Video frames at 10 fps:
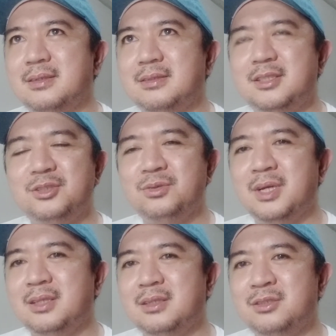just to
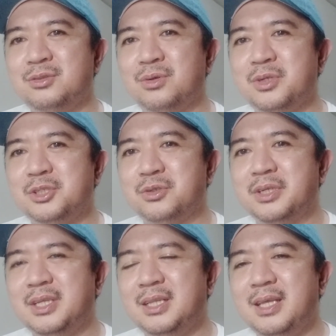cut the story
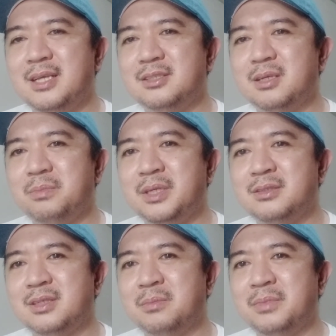short, it ends up in
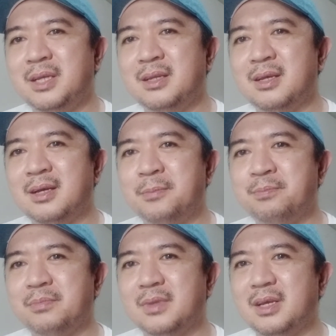something na
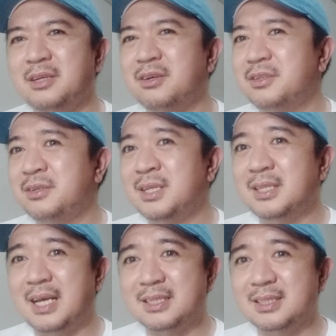I'd rather
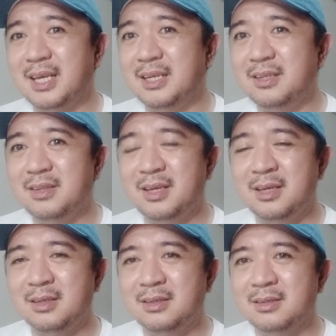not ask
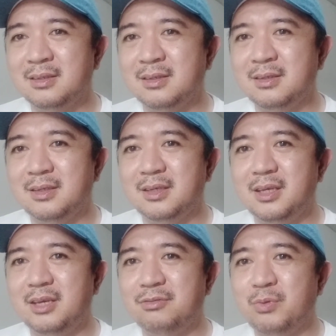anything
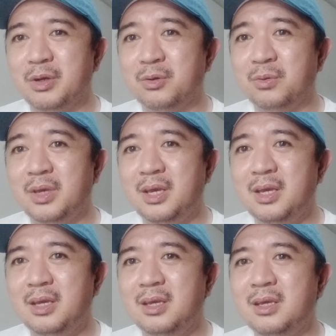if we're
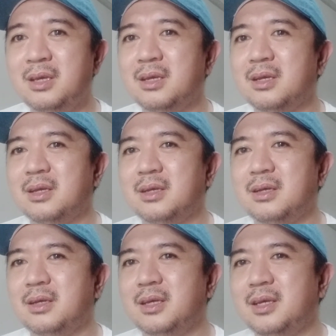okay,
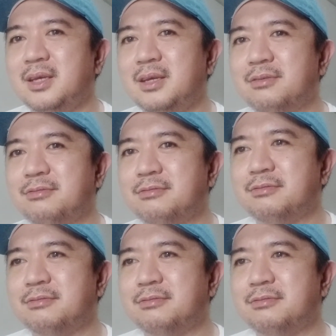if